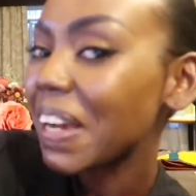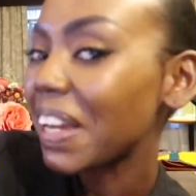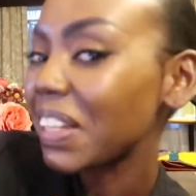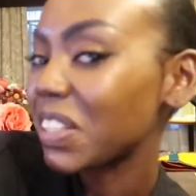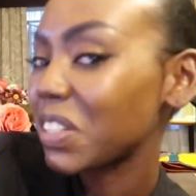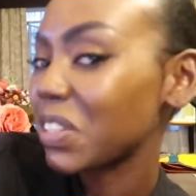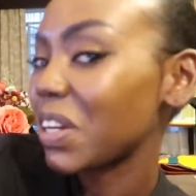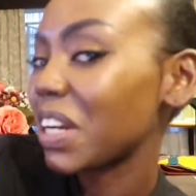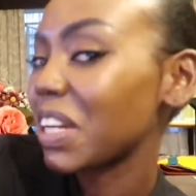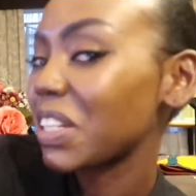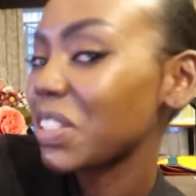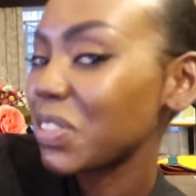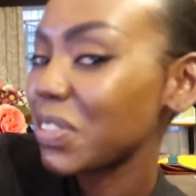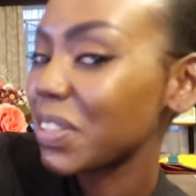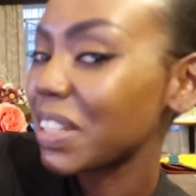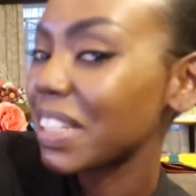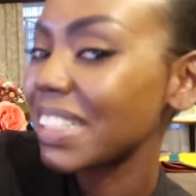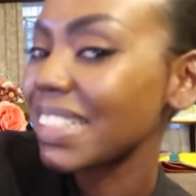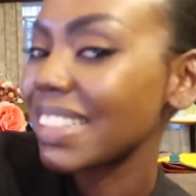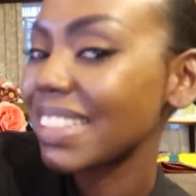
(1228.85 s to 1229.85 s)
I try to
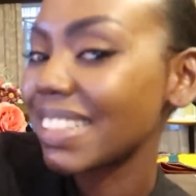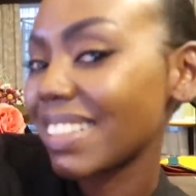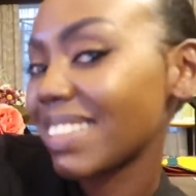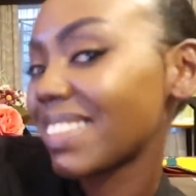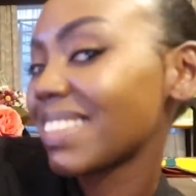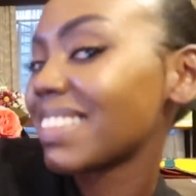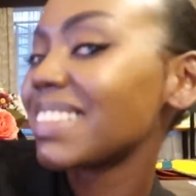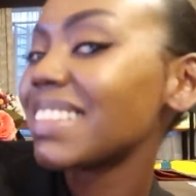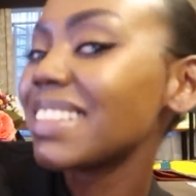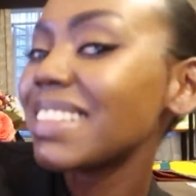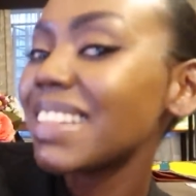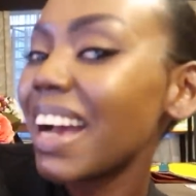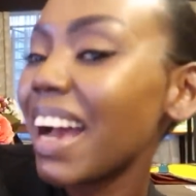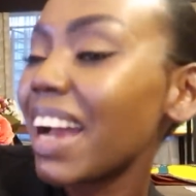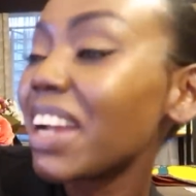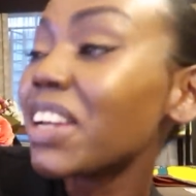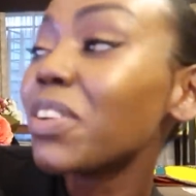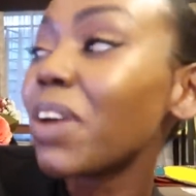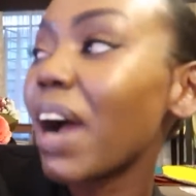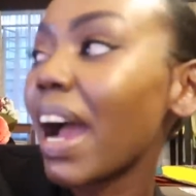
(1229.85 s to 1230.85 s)
like
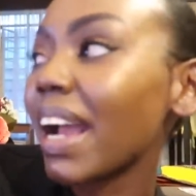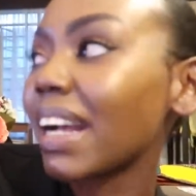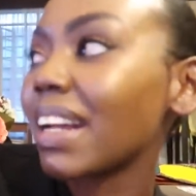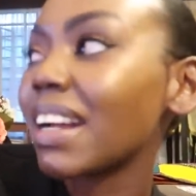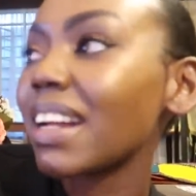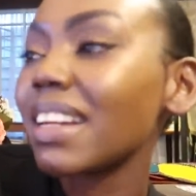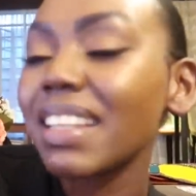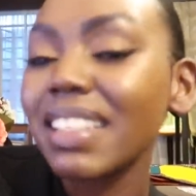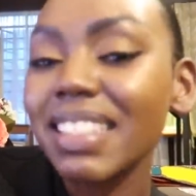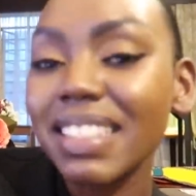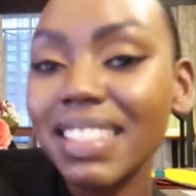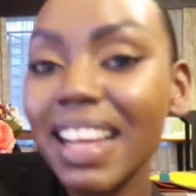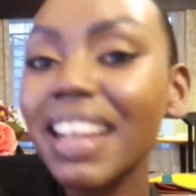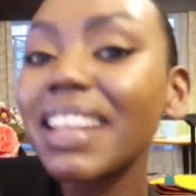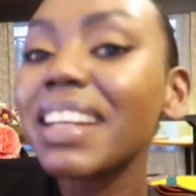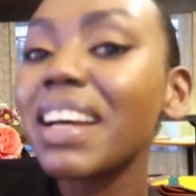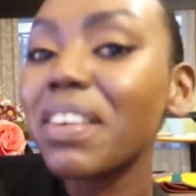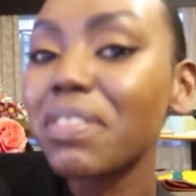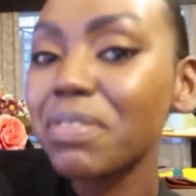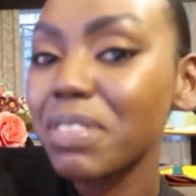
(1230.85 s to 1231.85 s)
I know I can
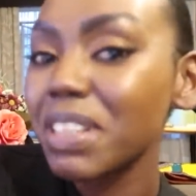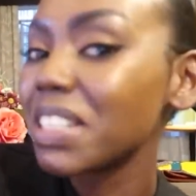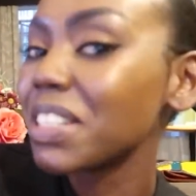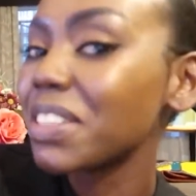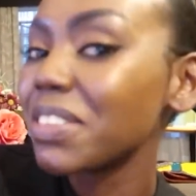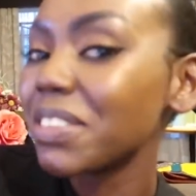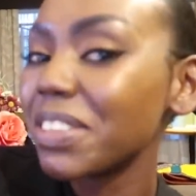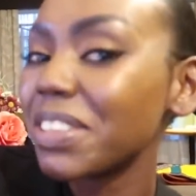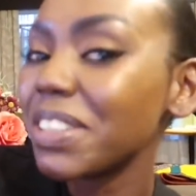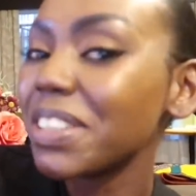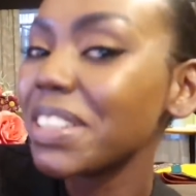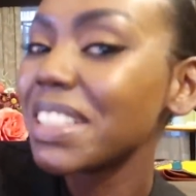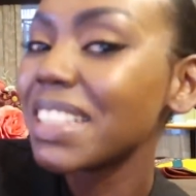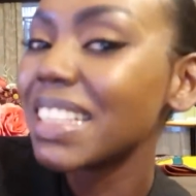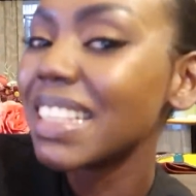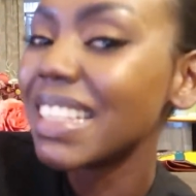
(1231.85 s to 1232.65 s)
understand her videos